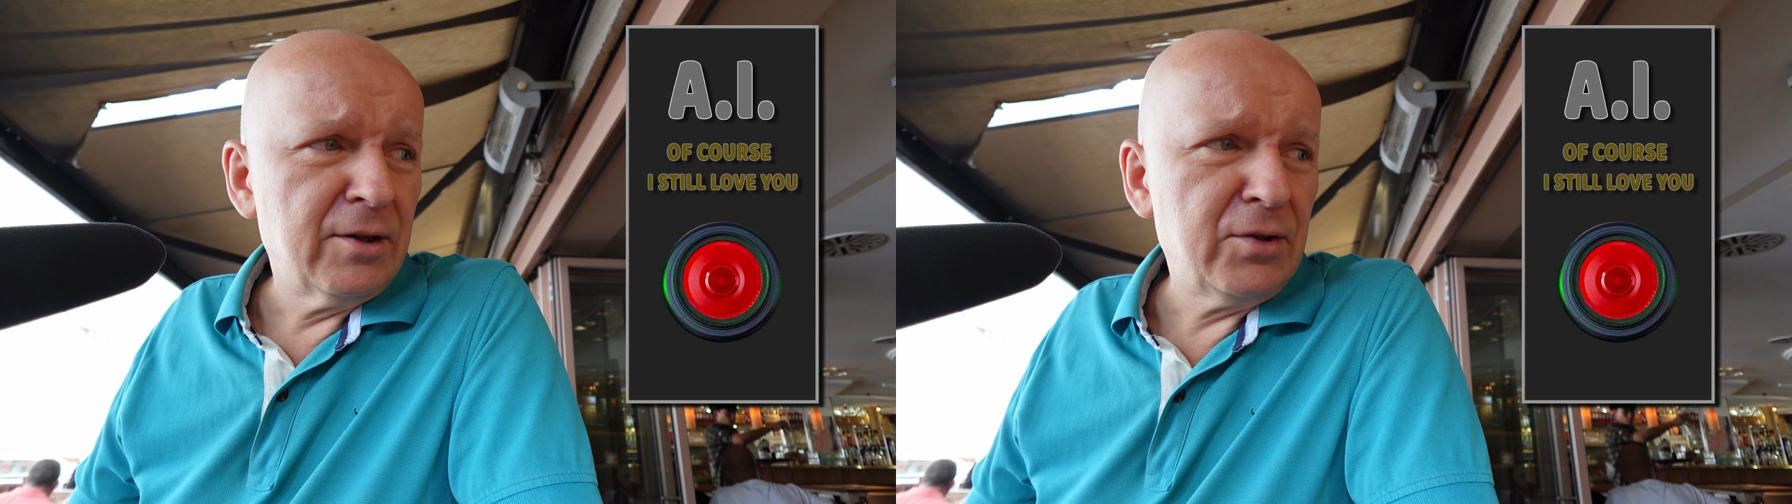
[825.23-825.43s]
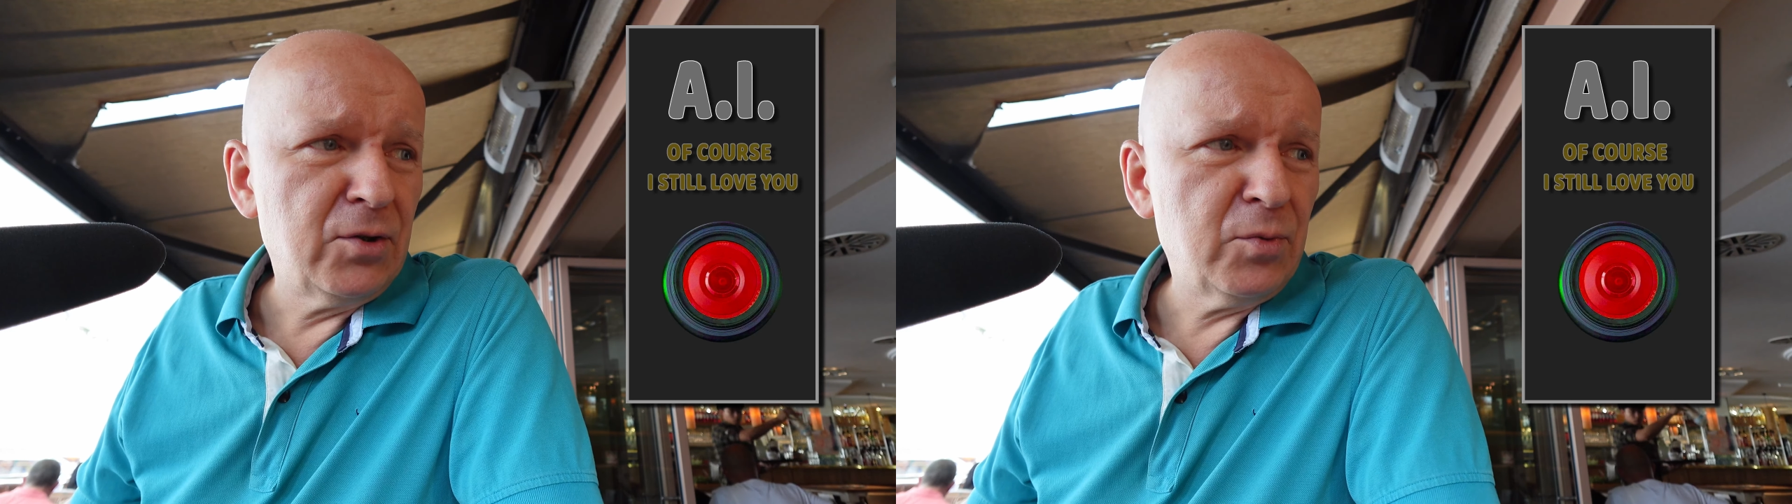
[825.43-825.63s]

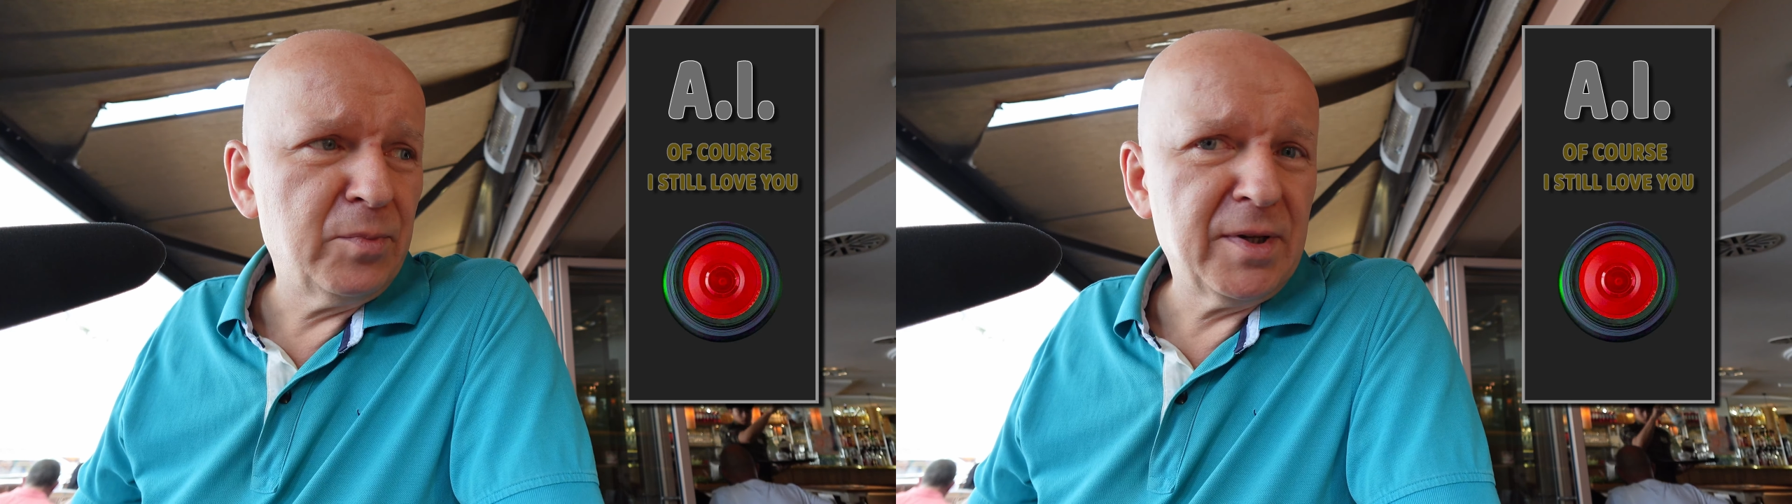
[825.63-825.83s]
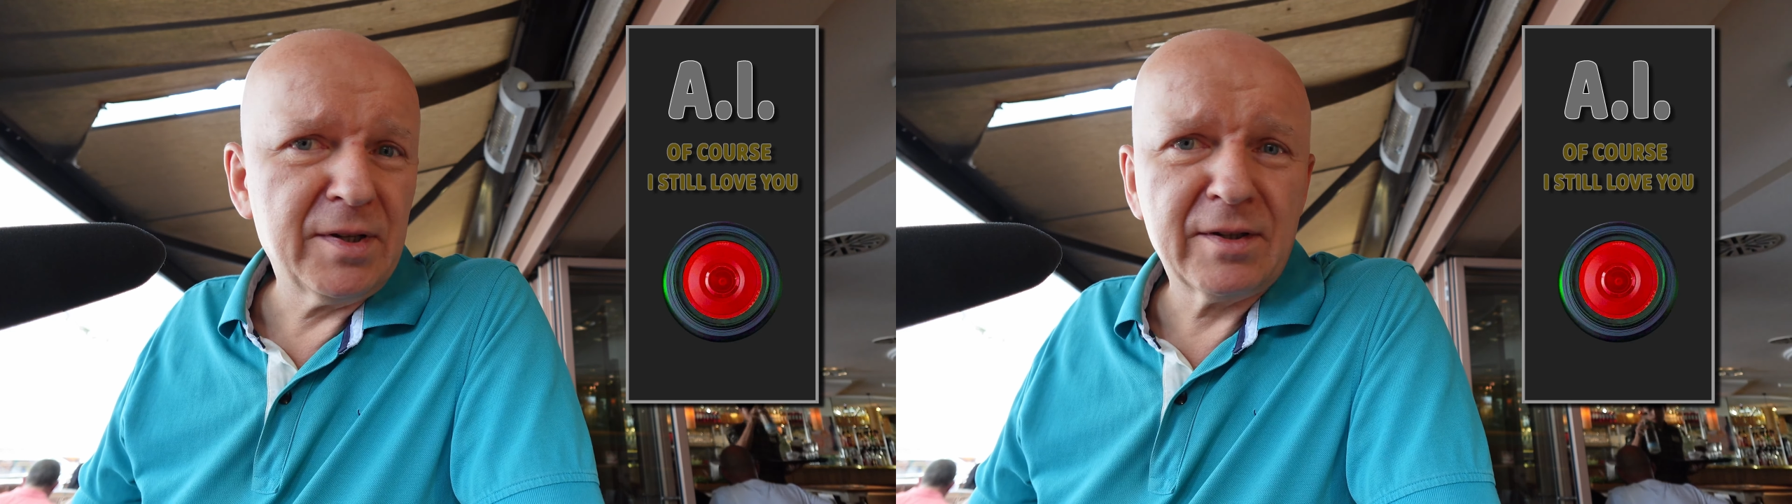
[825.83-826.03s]
you
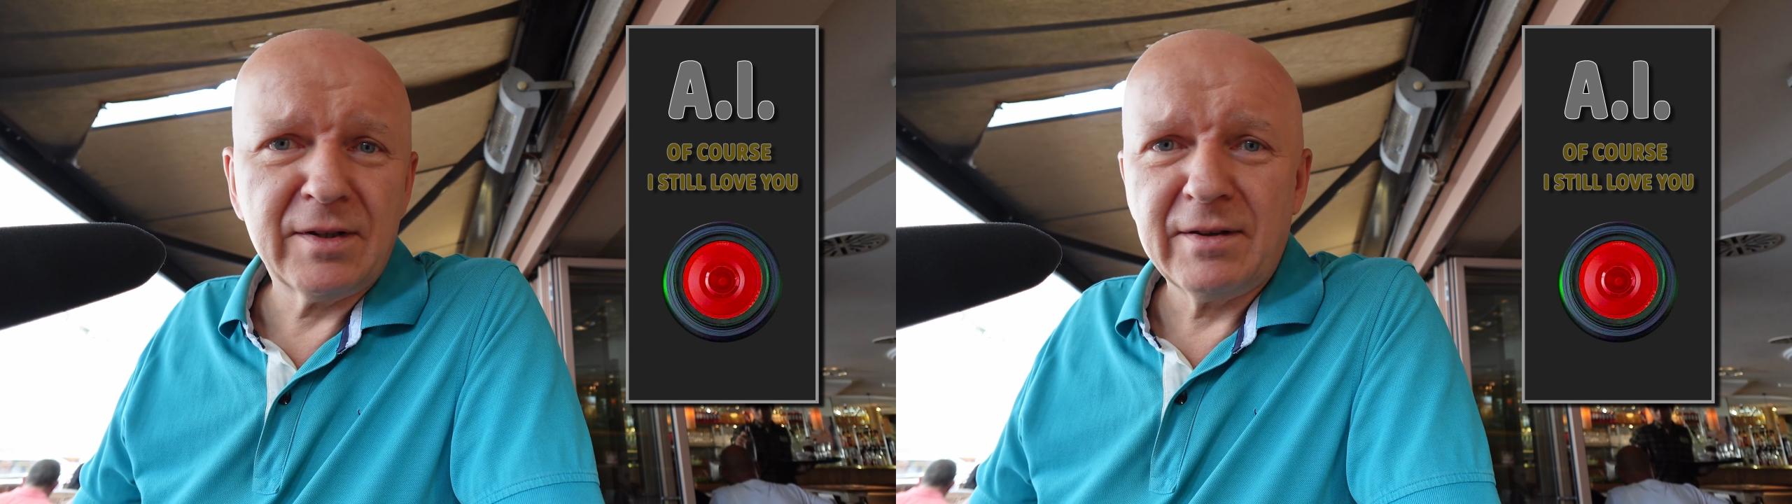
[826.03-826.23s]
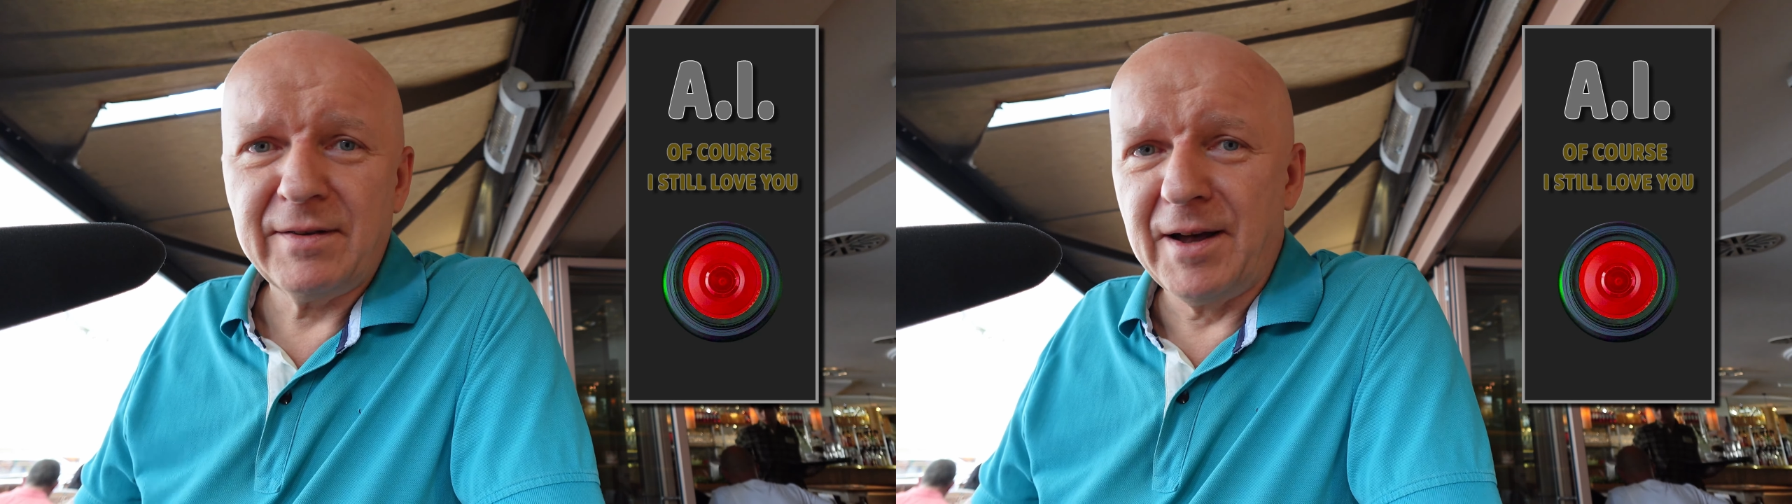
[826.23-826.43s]

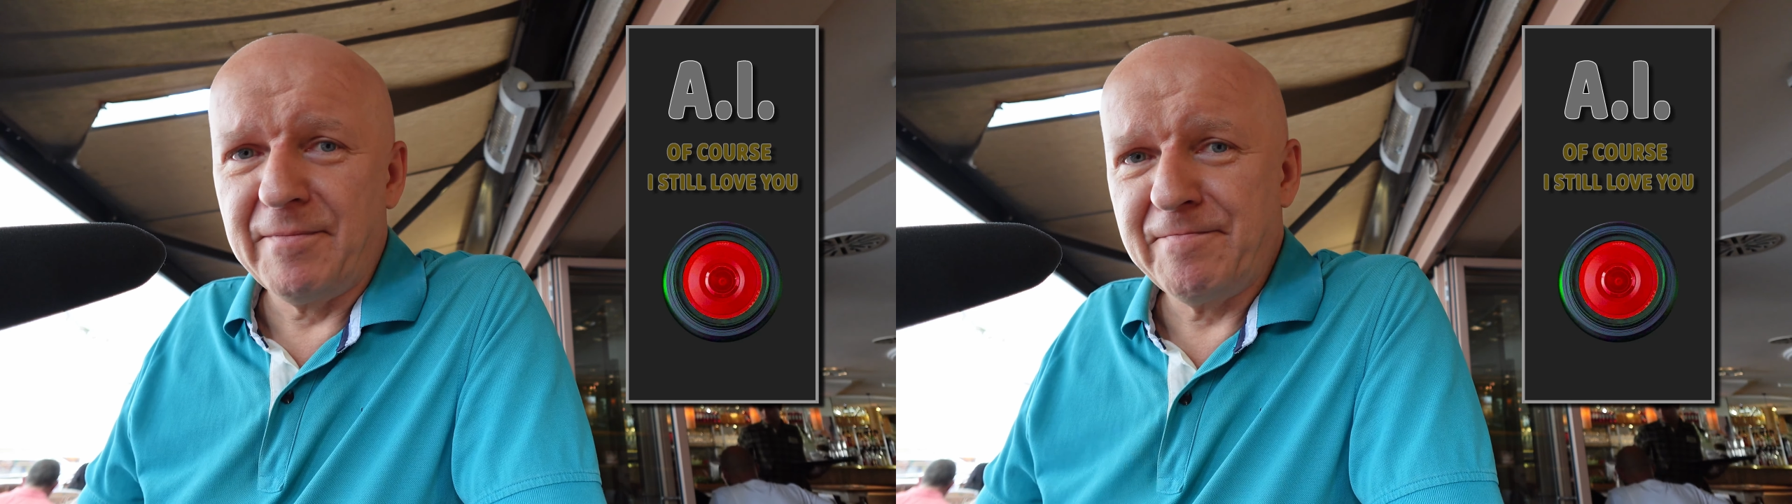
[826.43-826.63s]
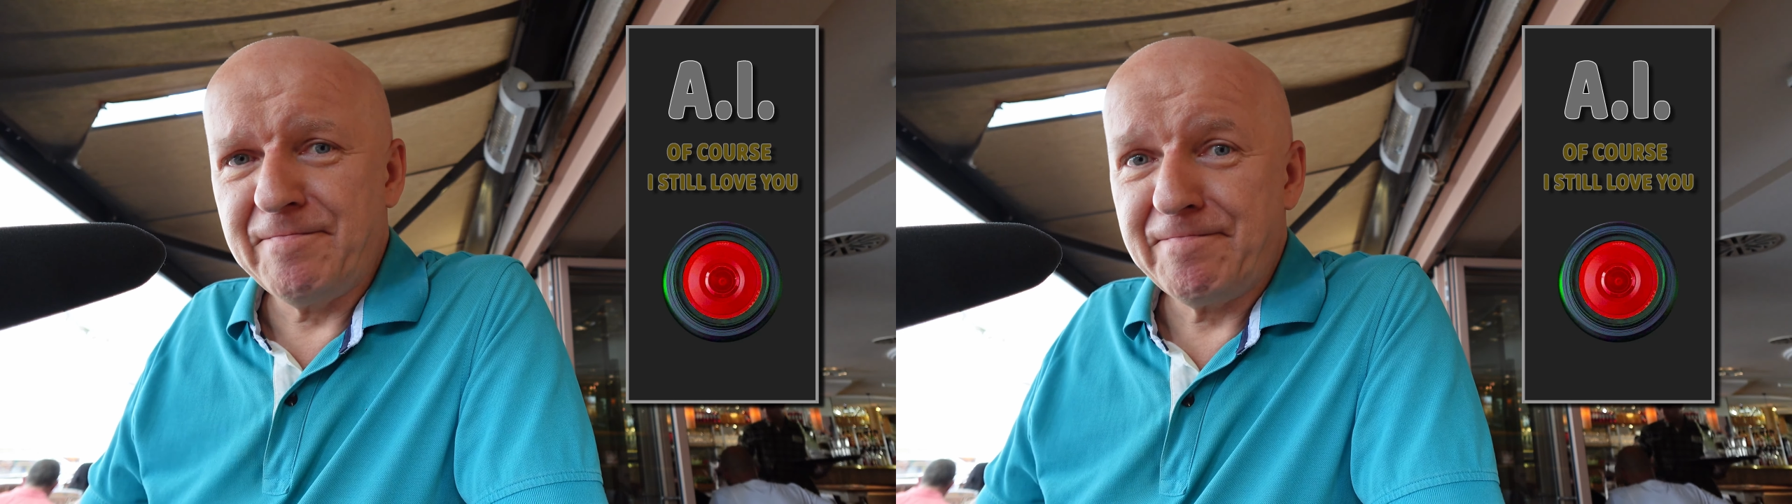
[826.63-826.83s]
missed
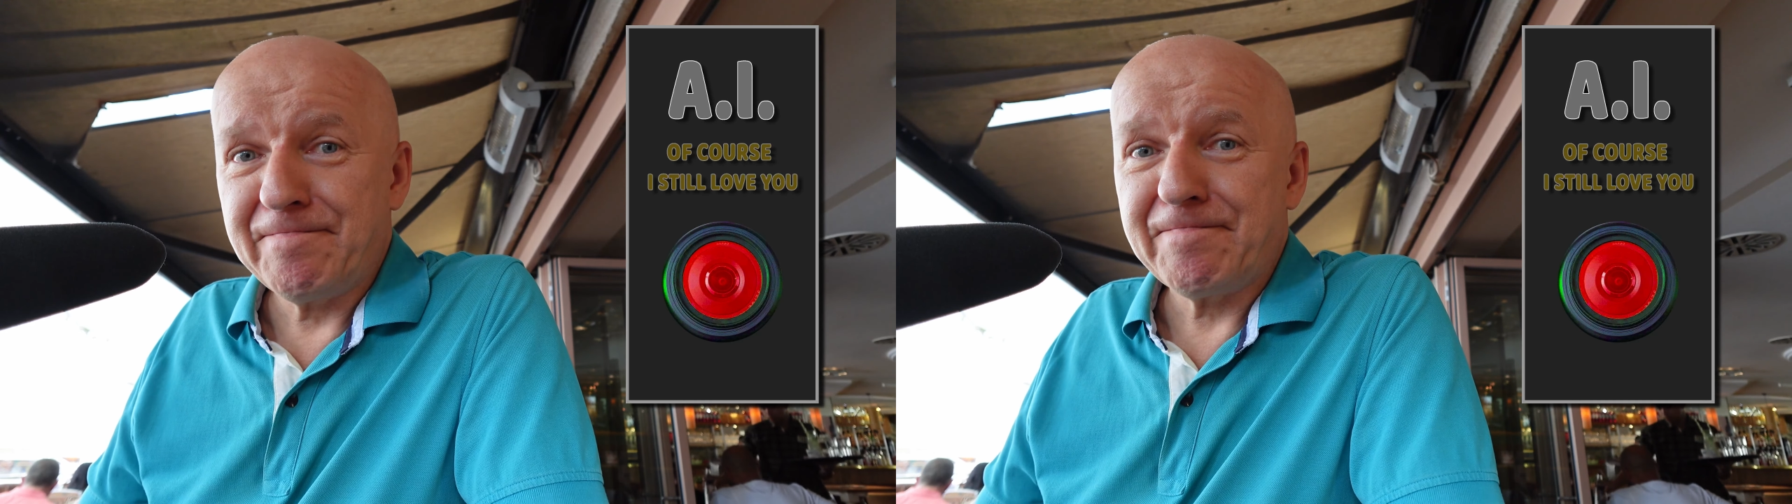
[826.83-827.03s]
them.